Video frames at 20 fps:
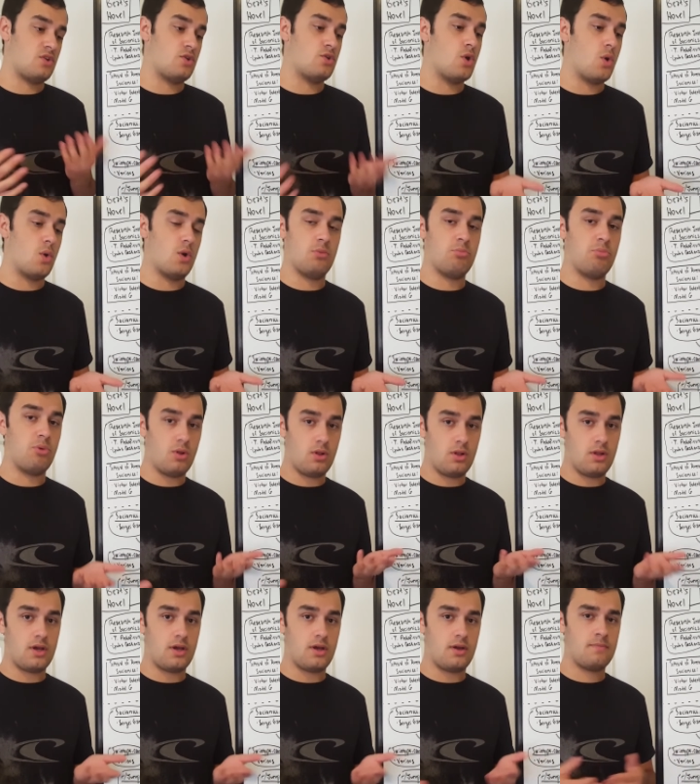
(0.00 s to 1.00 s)

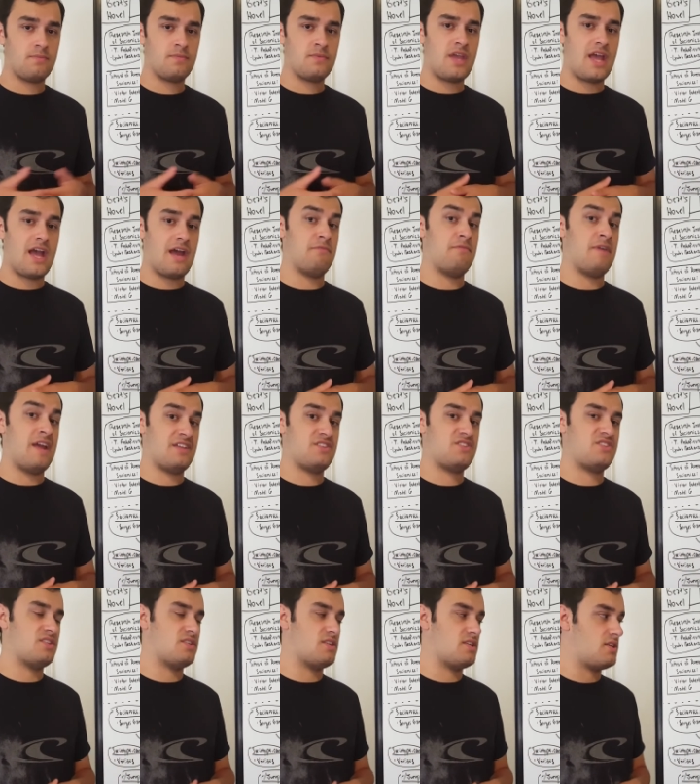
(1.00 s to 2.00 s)
notable
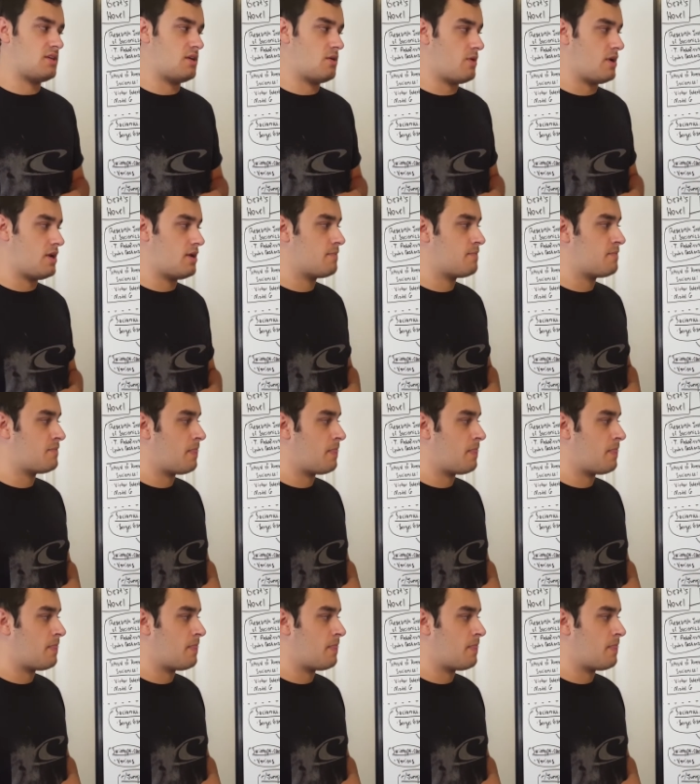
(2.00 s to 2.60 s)
advance in the theory.